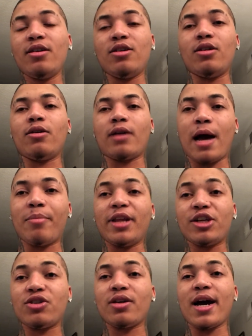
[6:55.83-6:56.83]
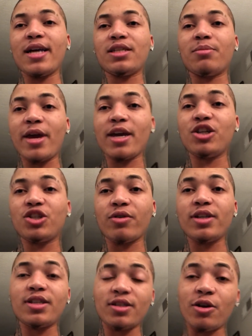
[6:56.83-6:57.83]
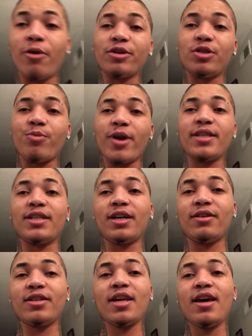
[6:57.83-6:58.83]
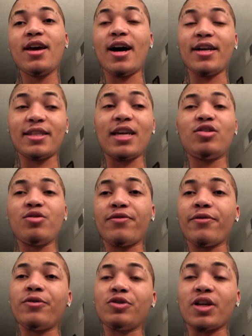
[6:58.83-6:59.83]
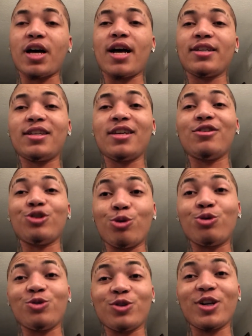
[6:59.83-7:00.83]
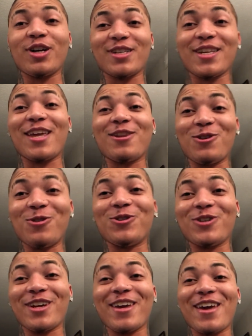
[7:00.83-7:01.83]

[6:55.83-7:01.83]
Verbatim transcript: You know, God bless you guys. Make good choices. Don't hurt your brain cells. Uh, stay tuned for future content. Don't do drugs and don't join